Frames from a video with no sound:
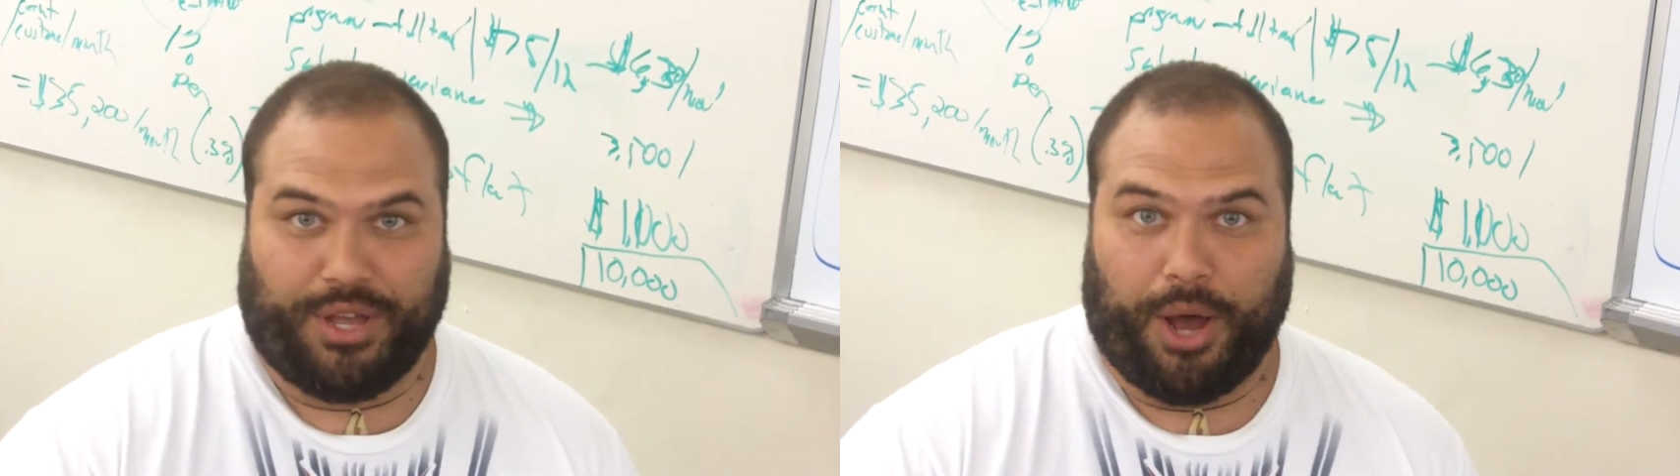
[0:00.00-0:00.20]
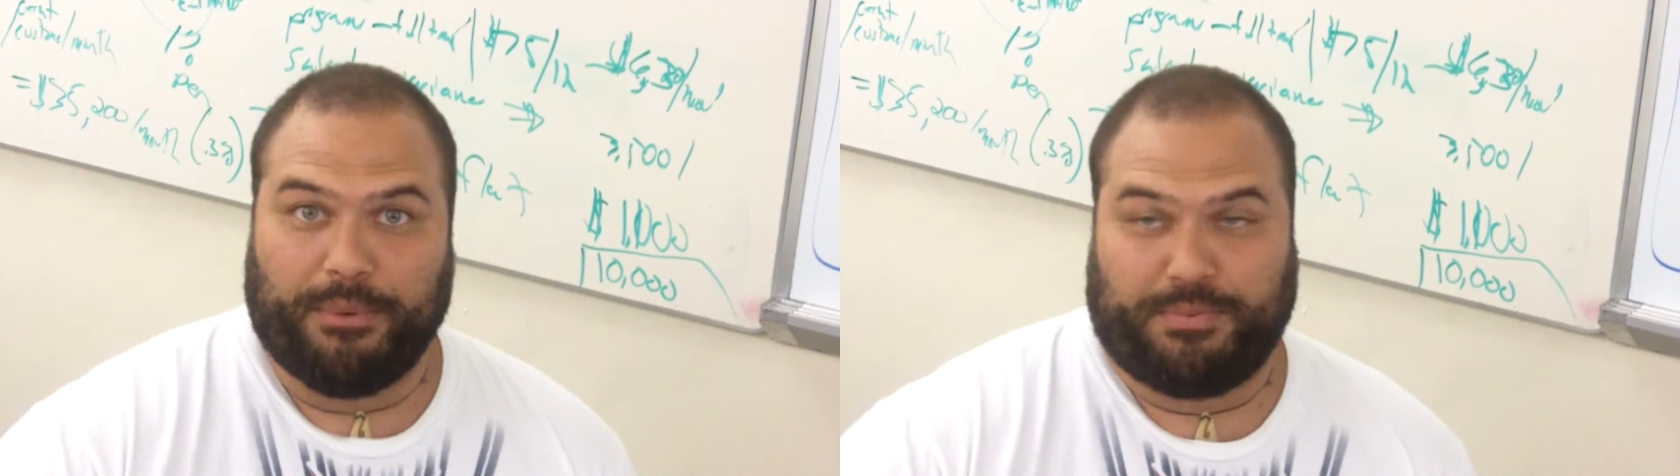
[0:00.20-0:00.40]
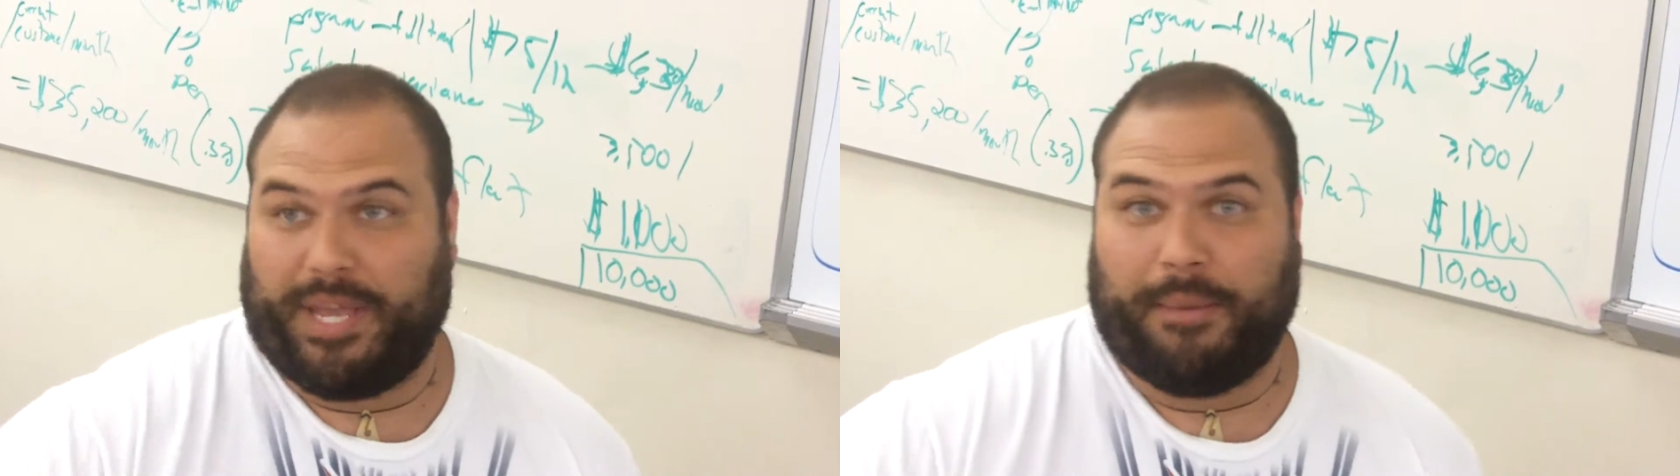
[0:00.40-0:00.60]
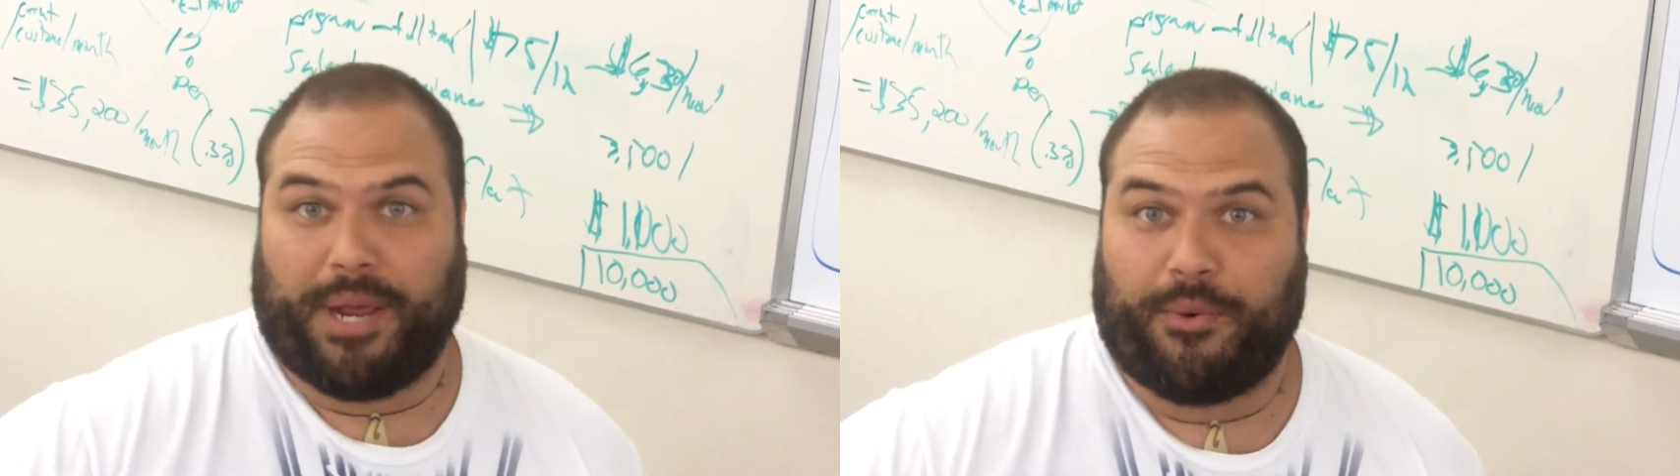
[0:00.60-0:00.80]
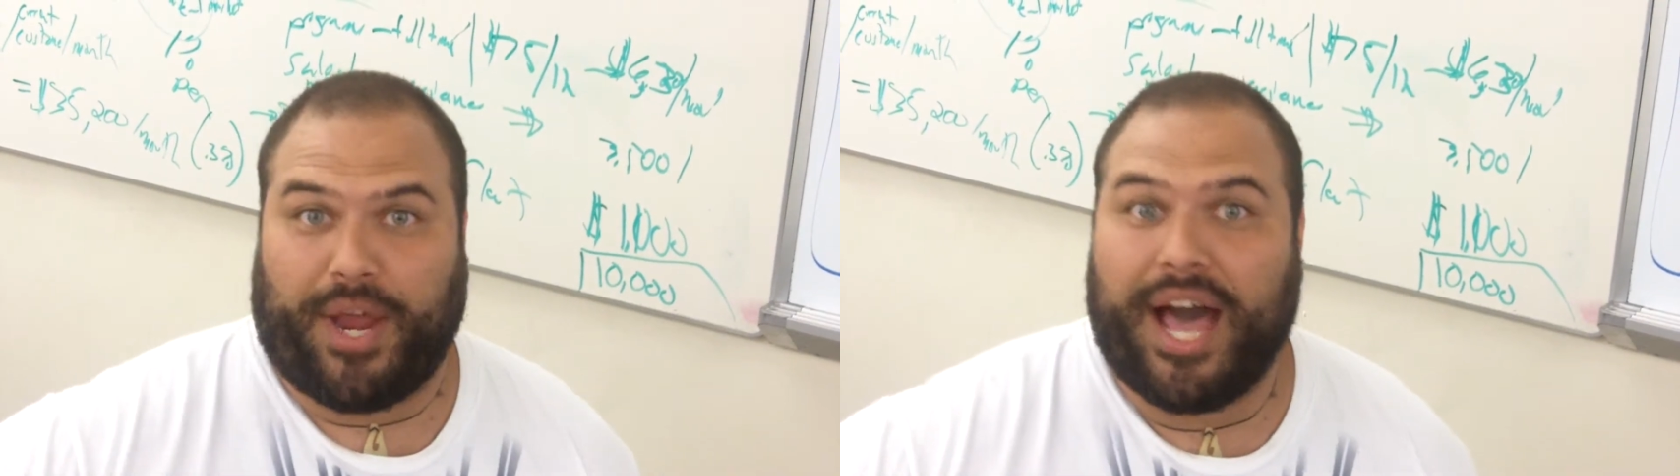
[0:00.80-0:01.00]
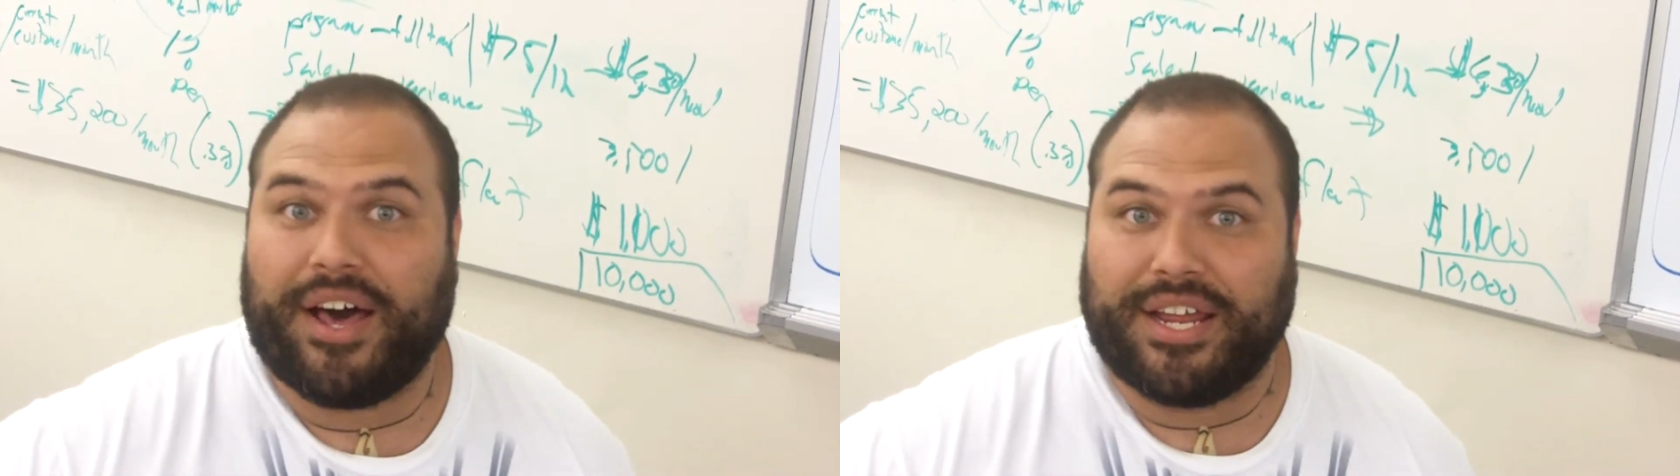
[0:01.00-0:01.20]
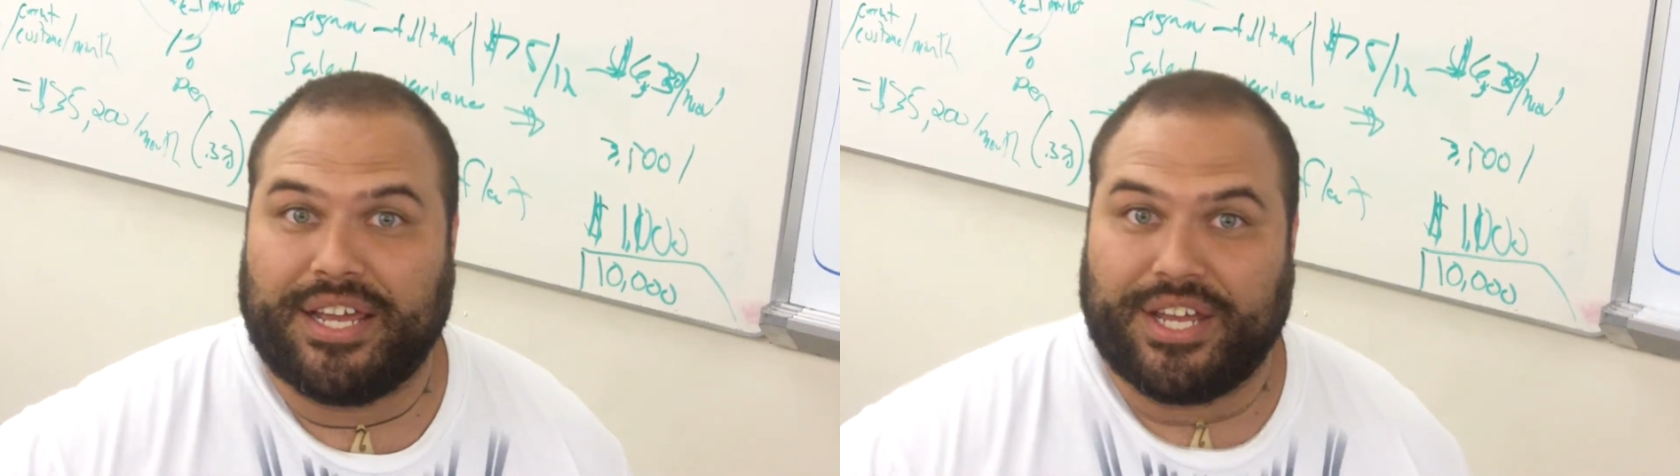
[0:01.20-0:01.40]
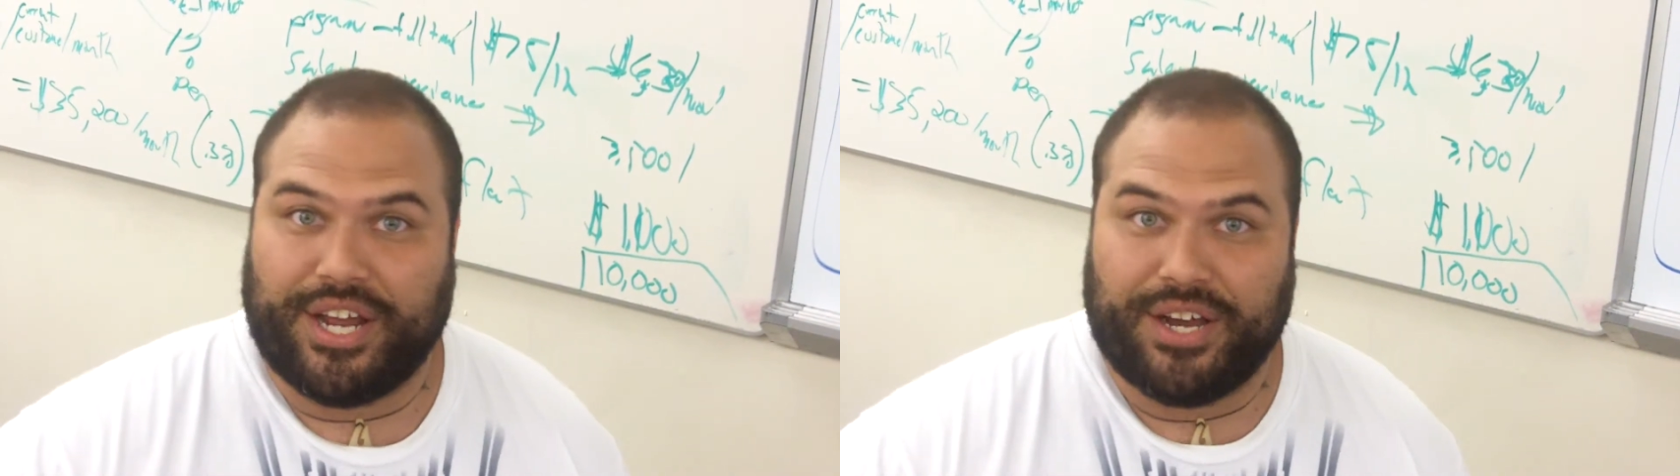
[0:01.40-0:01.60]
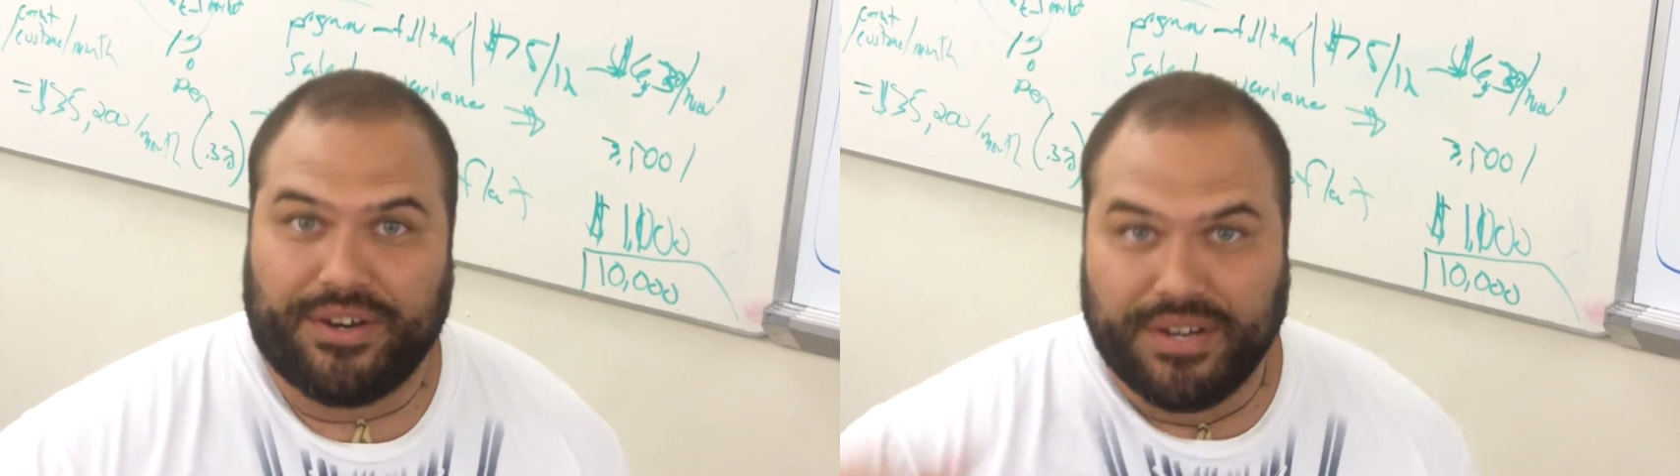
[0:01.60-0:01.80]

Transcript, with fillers: almost becoming a reality, you know?